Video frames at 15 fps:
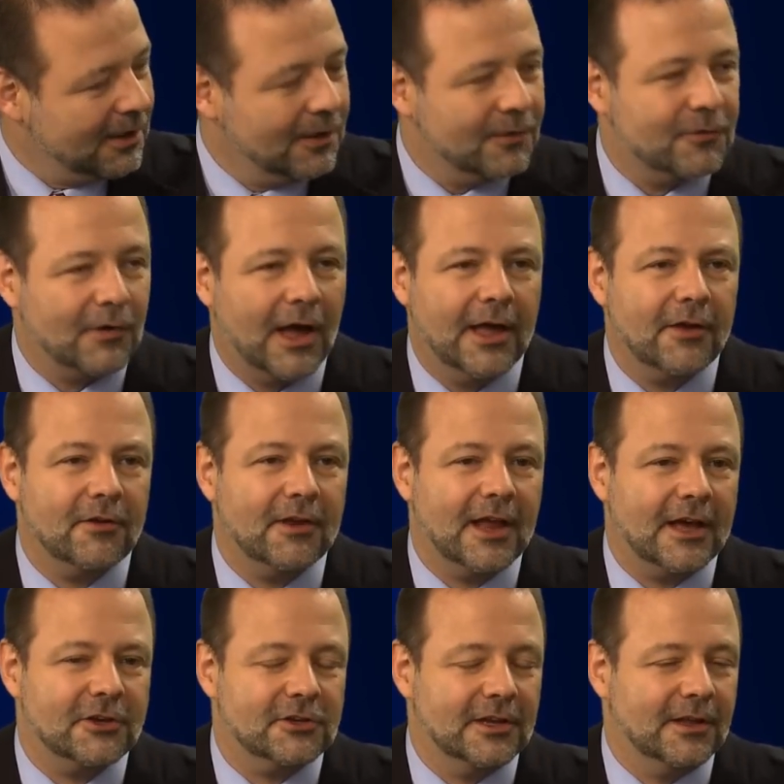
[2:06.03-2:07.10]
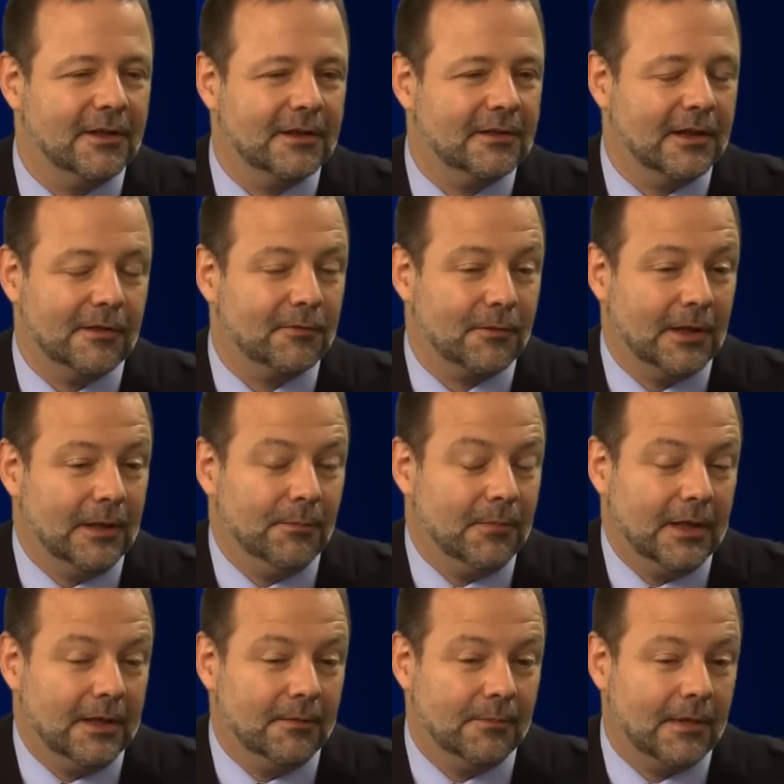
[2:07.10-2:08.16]
So I could actually, it is
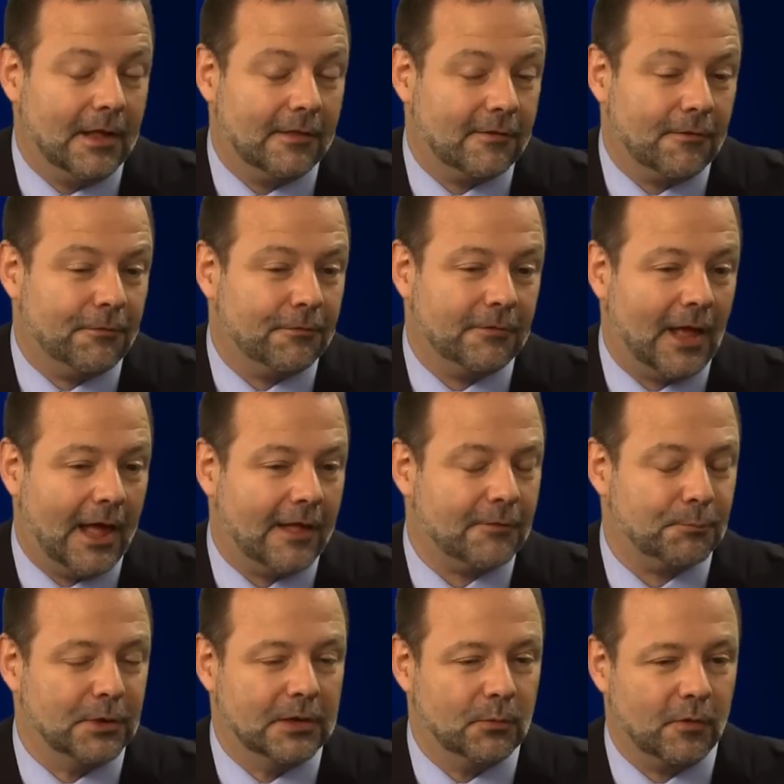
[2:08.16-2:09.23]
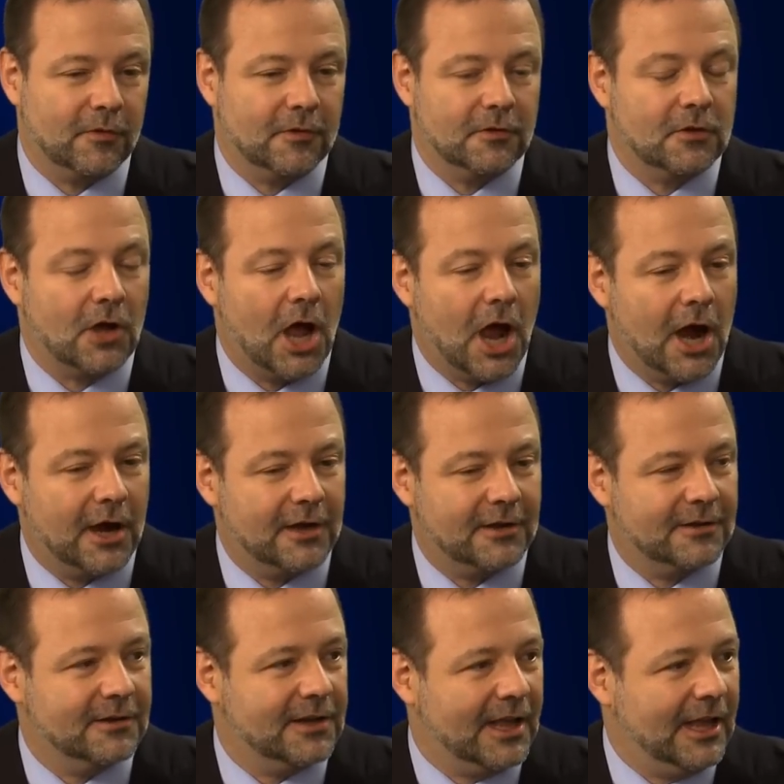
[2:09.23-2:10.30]
as if aspirin was a
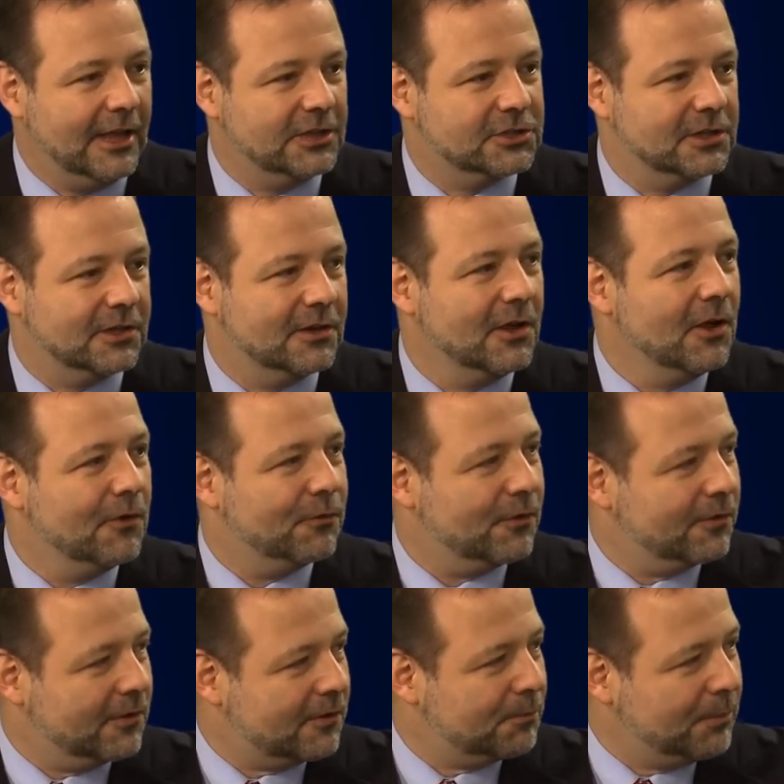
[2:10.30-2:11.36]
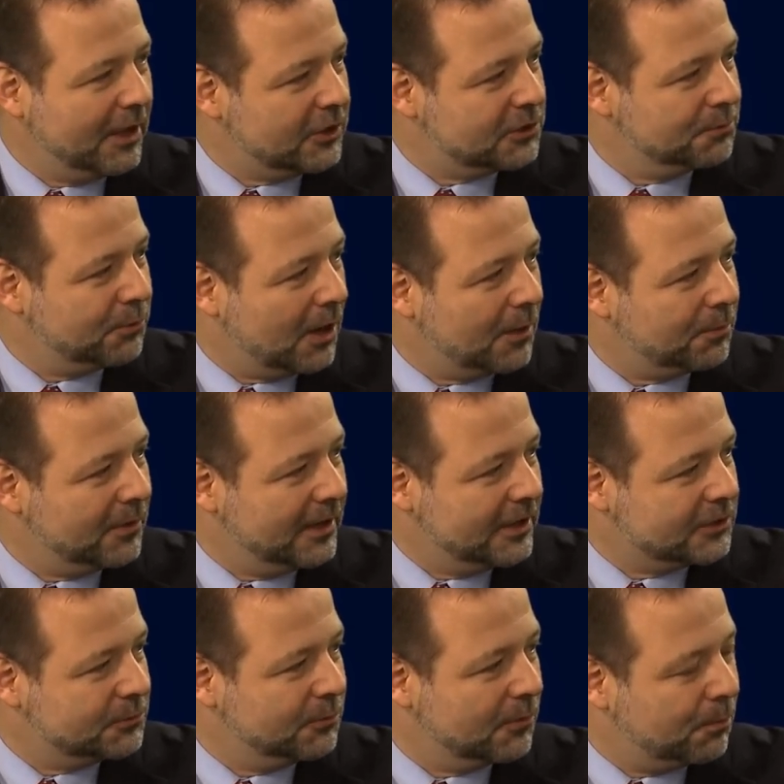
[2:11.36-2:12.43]
targeted agent for this patient
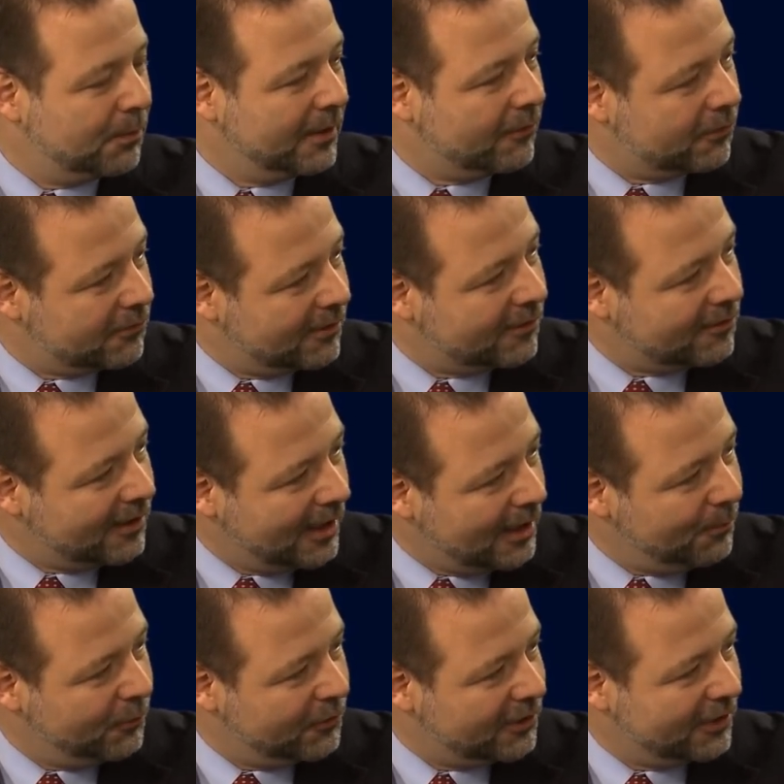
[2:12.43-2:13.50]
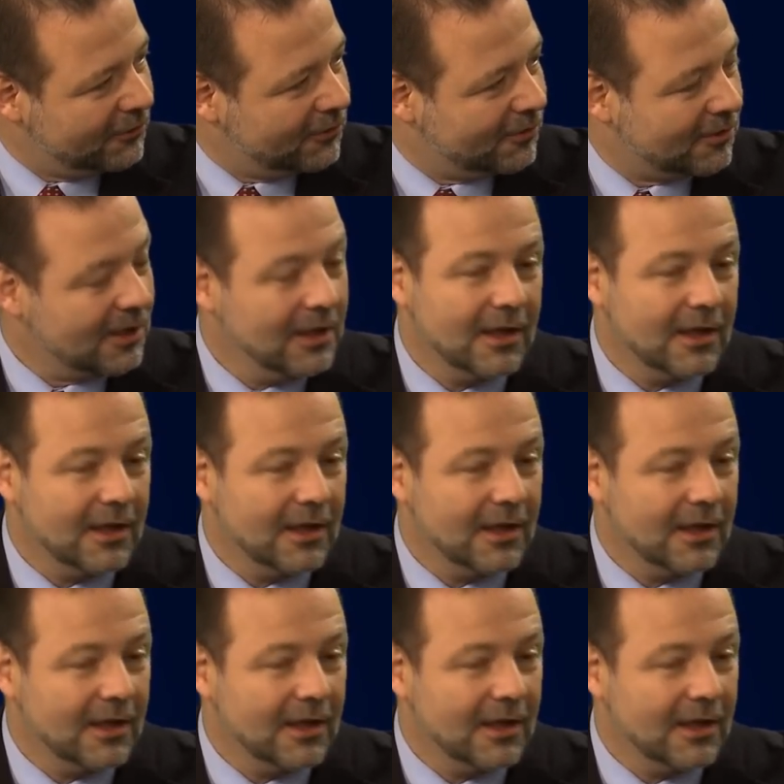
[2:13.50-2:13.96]
population with PIK3CA mutations.